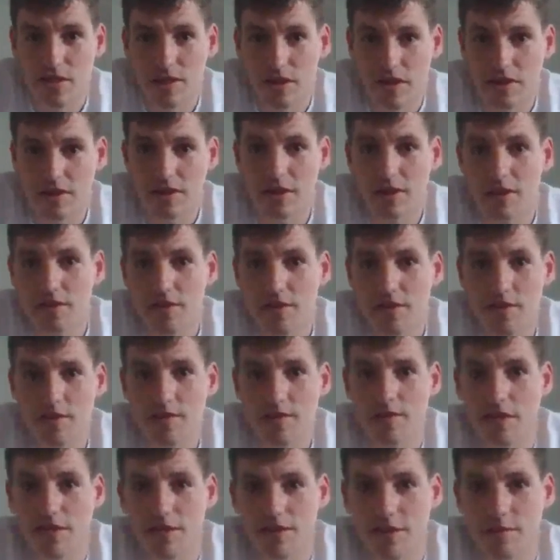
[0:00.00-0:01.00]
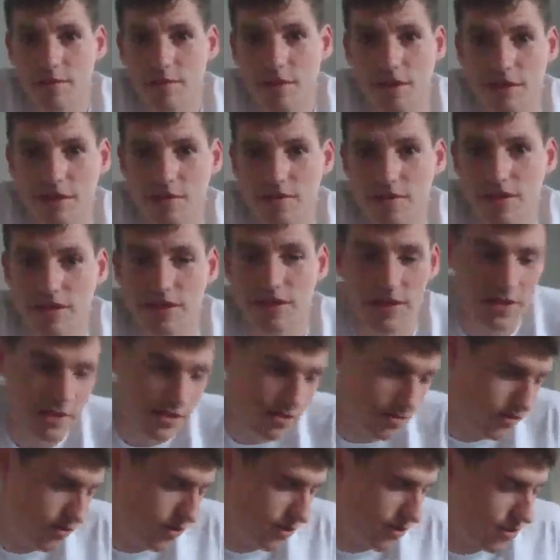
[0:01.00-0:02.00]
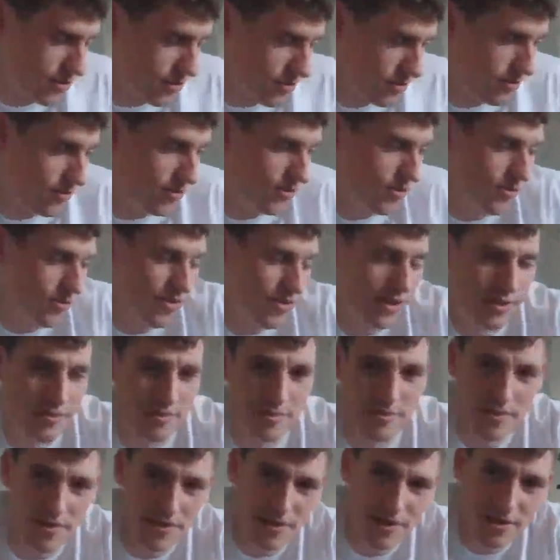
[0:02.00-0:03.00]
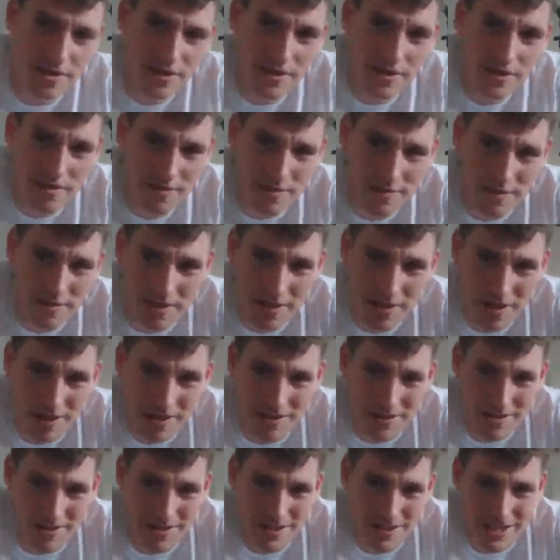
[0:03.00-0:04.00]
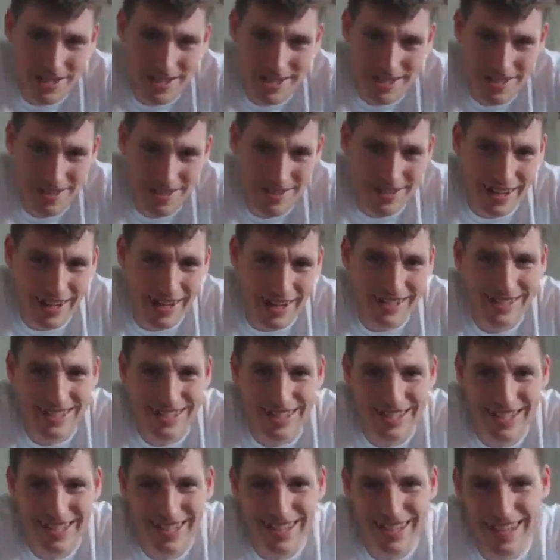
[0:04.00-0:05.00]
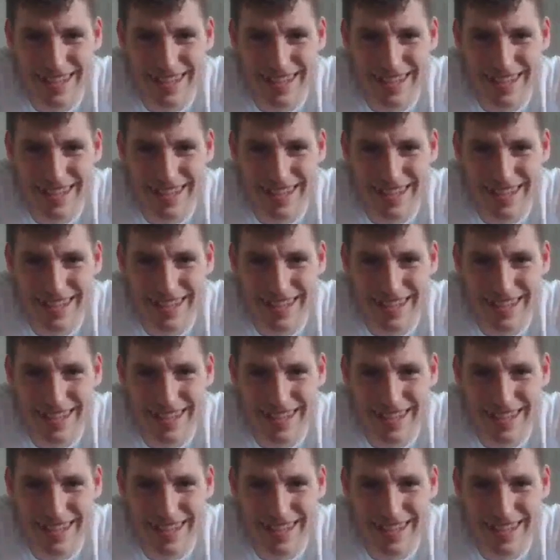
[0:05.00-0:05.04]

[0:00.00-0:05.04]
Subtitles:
I don't know if you're referring to Michael Rice's, Chris, or Rocco's or Jacques Hodak's.